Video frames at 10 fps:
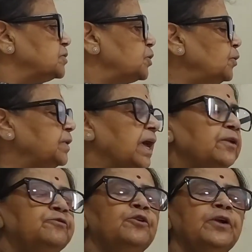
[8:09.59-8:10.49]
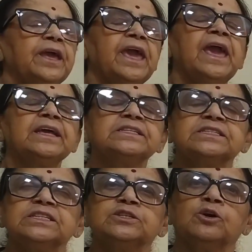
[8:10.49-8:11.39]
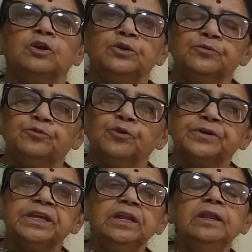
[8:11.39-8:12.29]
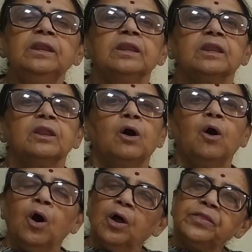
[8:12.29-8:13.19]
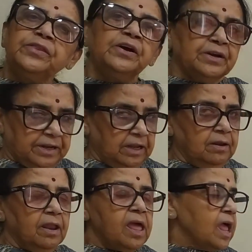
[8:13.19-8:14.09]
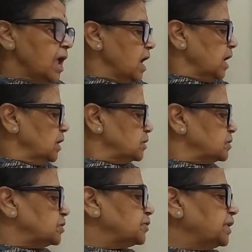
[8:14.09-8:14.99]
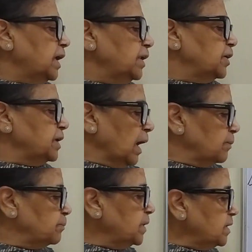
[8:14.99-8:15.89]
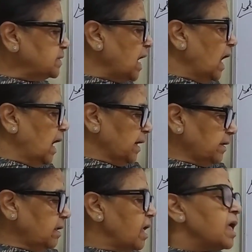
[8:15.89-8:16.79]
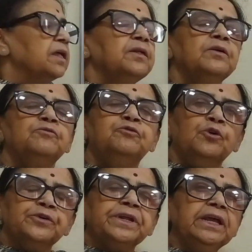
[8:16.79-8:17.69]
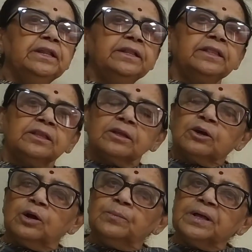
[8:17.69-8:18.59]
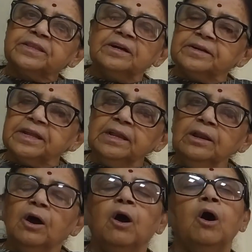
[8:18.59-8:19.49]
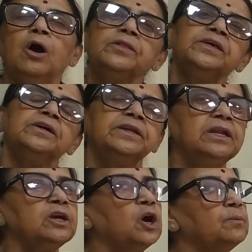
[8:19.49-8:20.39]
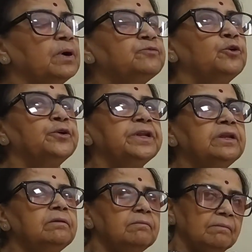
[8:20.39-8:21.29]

So therefore x is equal to 14 or 13. So the numbers are 14, 13 or 13, 14.